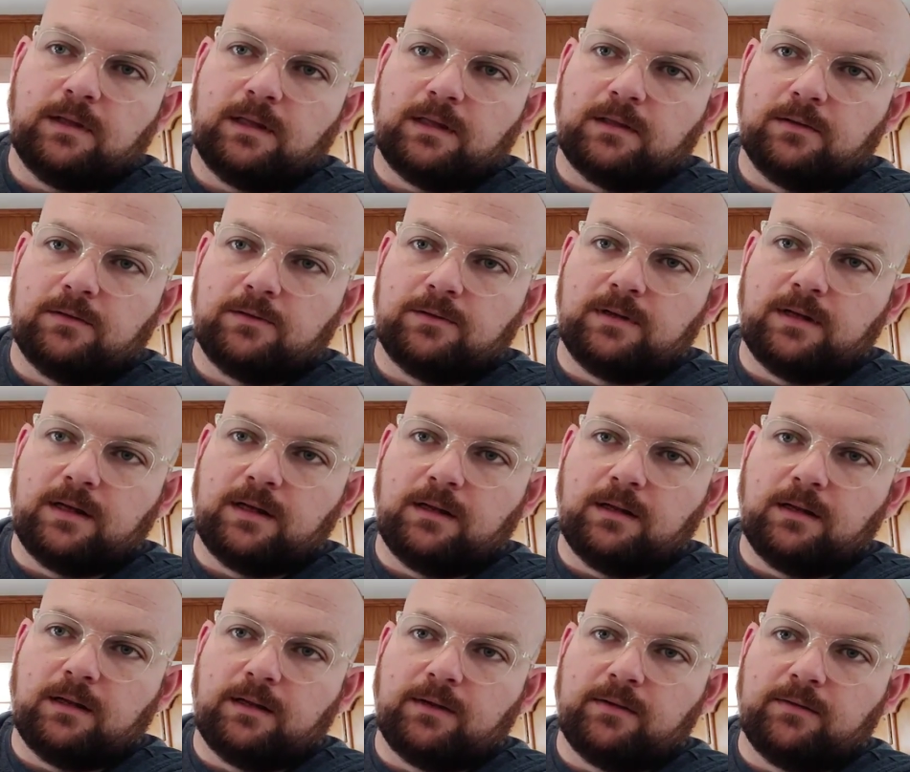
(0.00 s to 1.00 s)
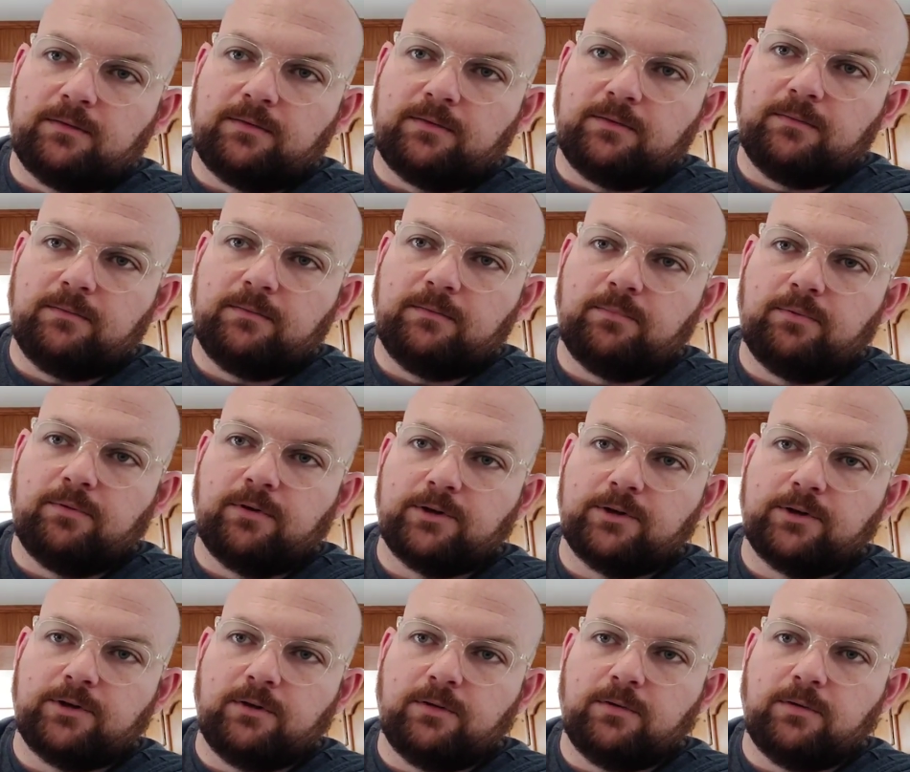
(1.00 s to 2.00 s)
like, there's not a lot of
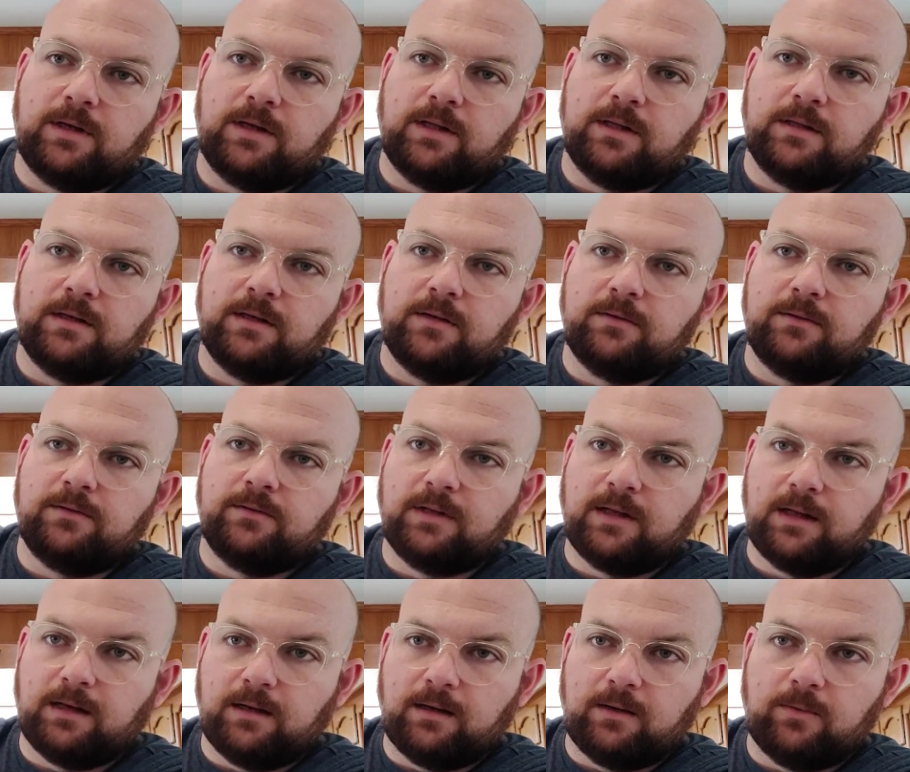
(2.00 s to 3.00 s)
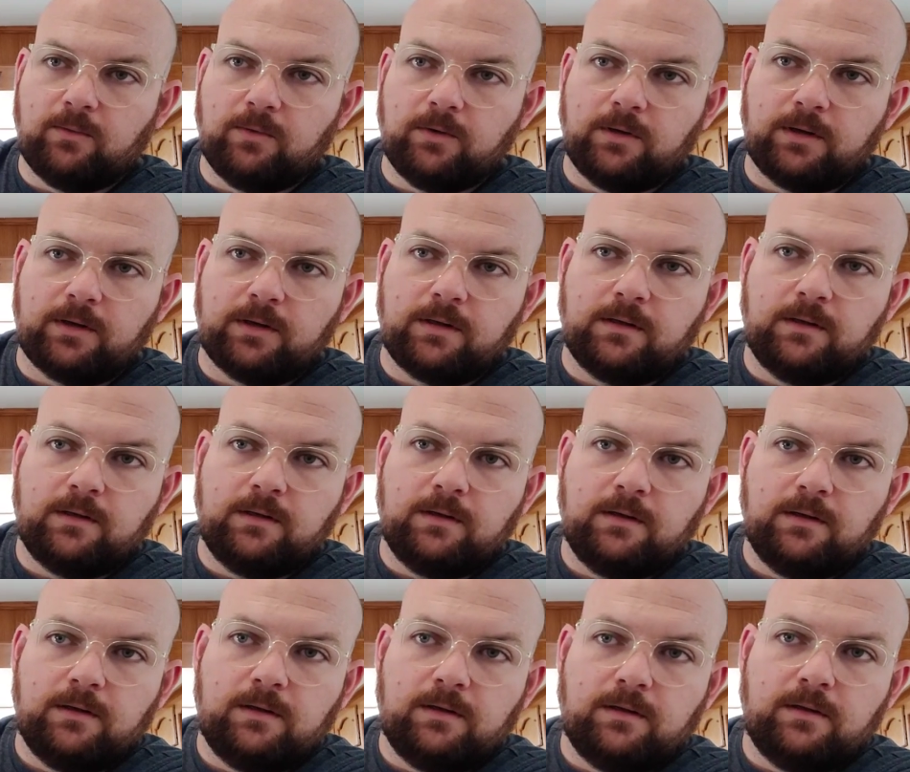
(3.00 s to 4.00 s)
pressure going on there. There's not a lot of work.
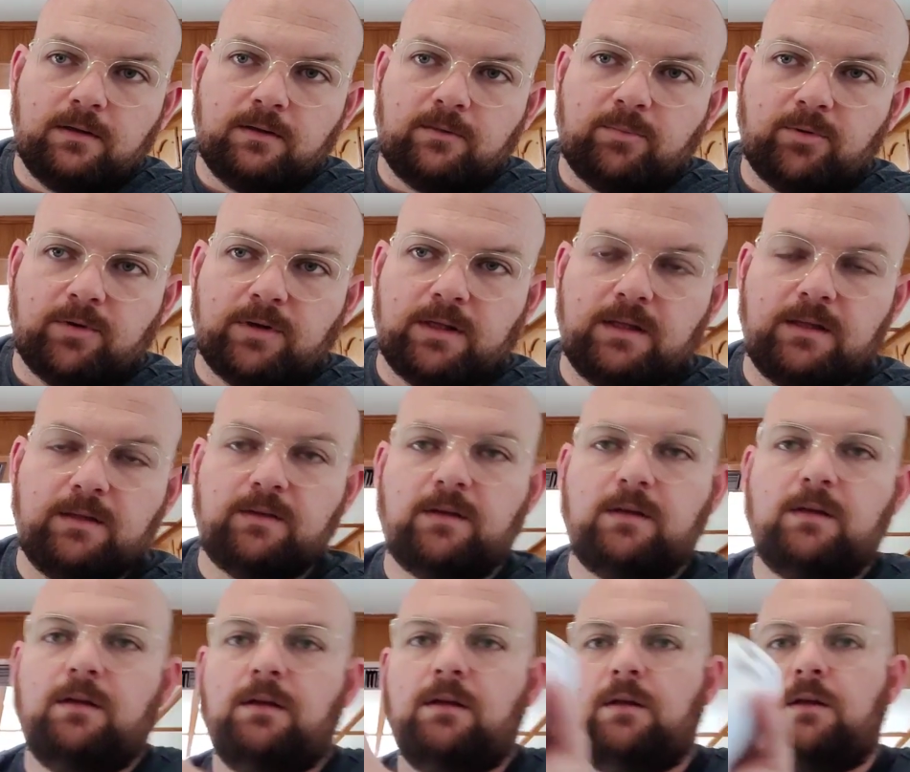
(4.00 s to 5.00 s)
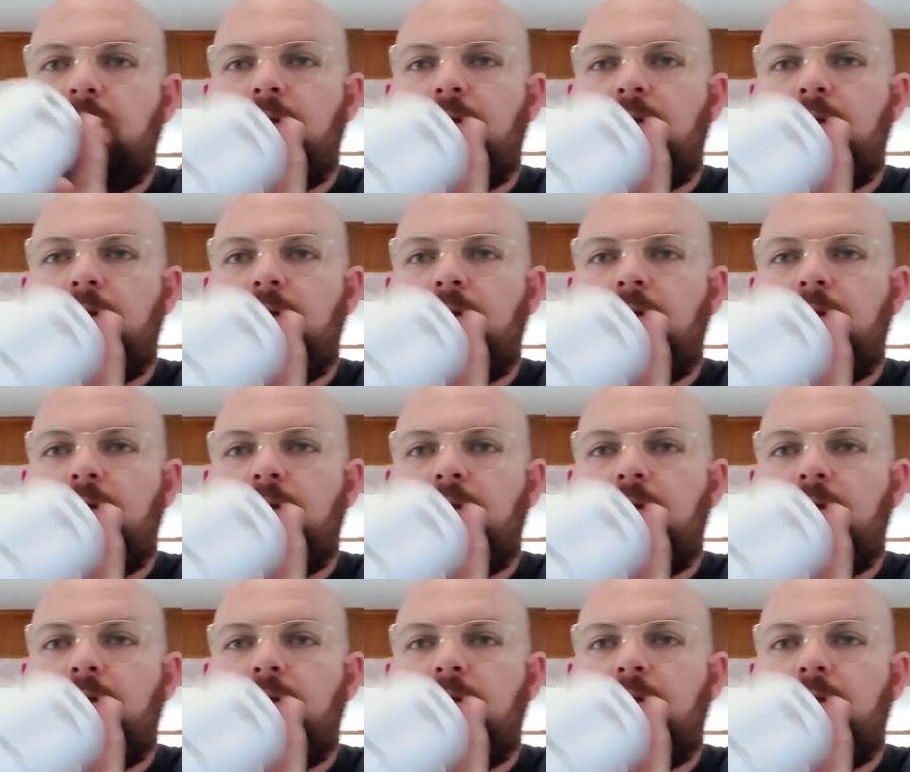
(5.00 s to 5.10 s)
It's pretty easy.